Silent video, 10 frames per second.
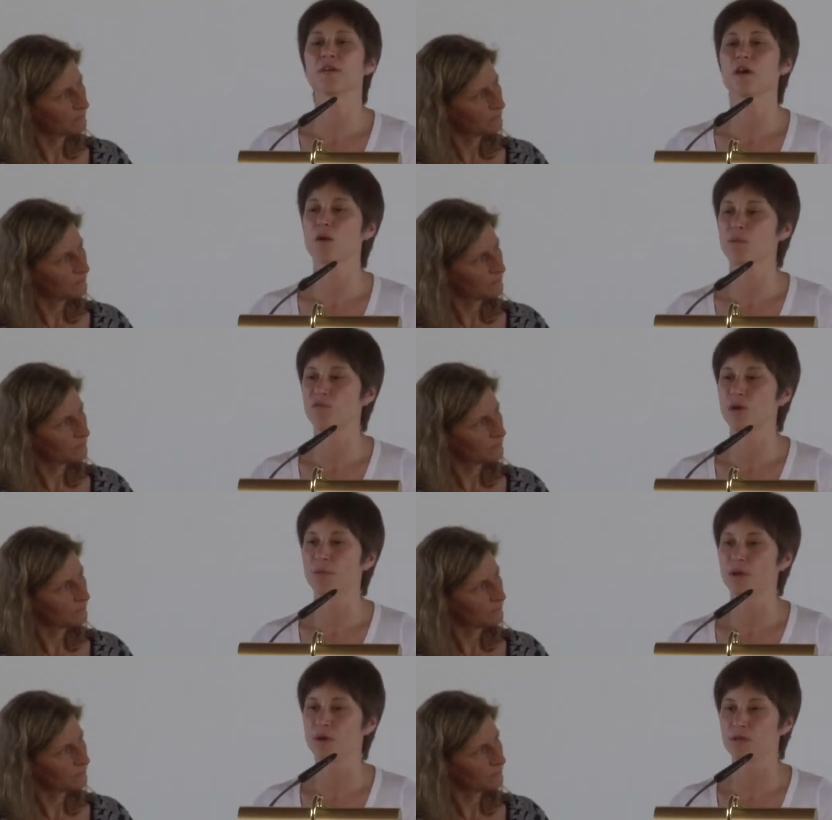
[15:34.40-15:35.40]
Speaker 1: inner
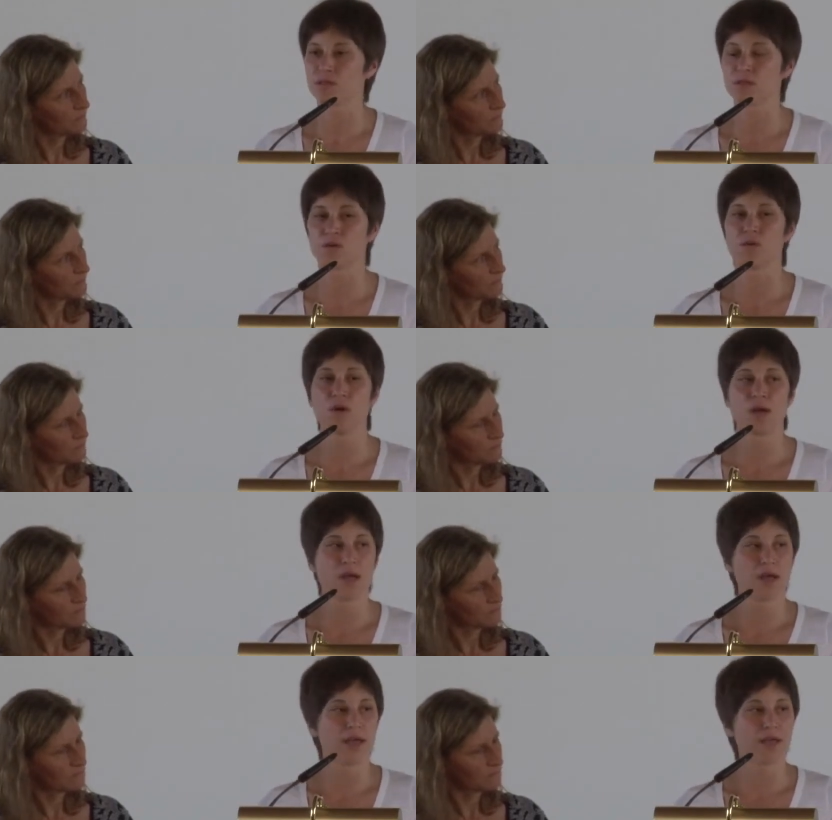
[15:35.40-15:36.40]
homophobia also.
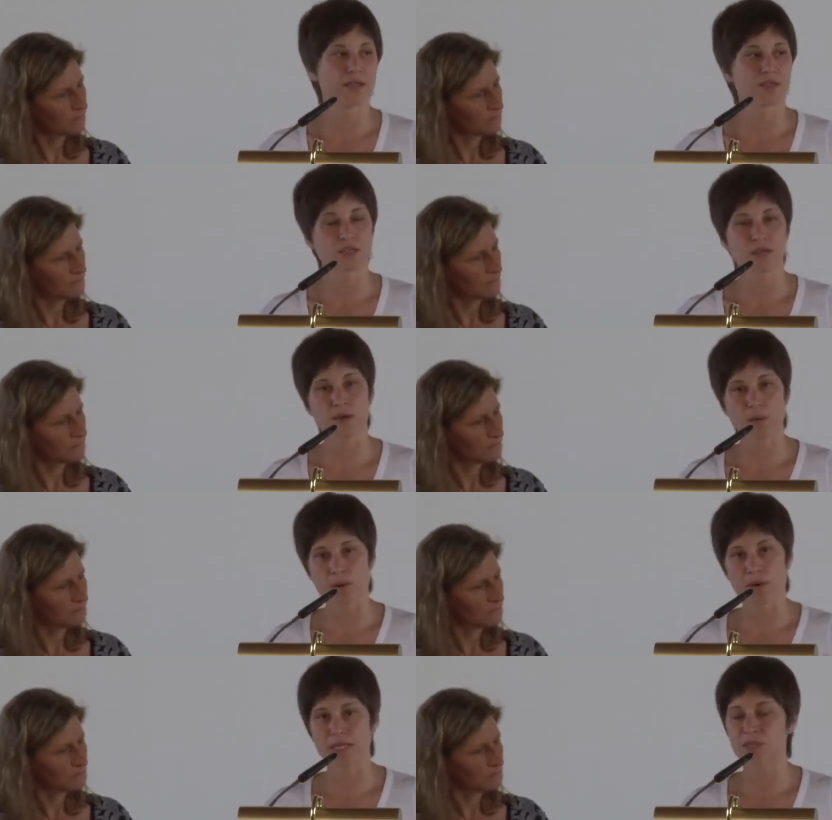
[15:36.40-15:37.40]
And
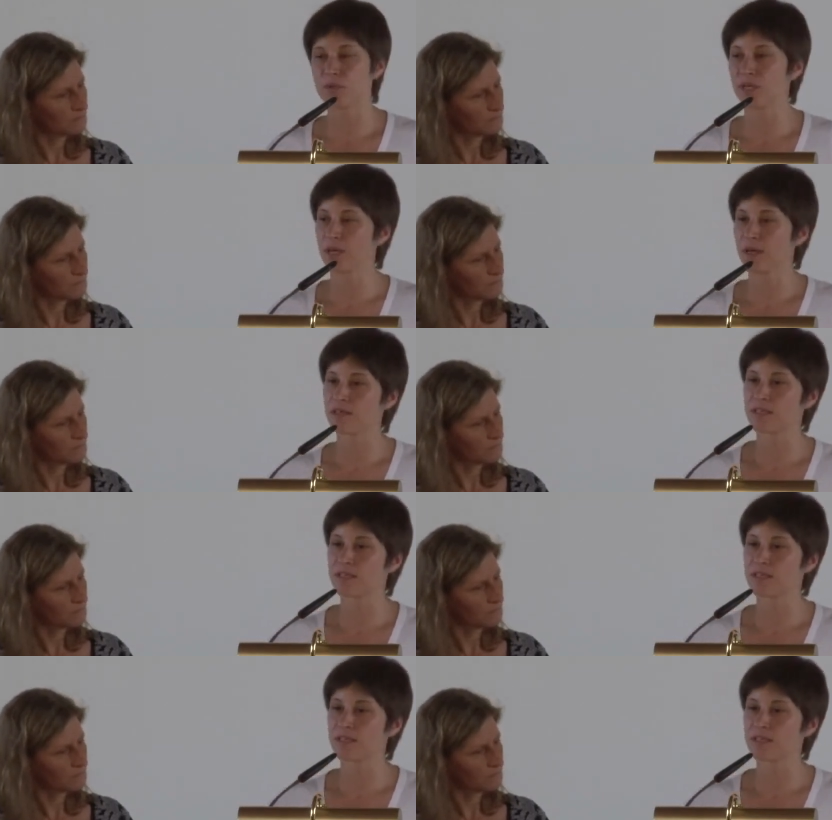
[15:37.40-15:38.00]
uh, as we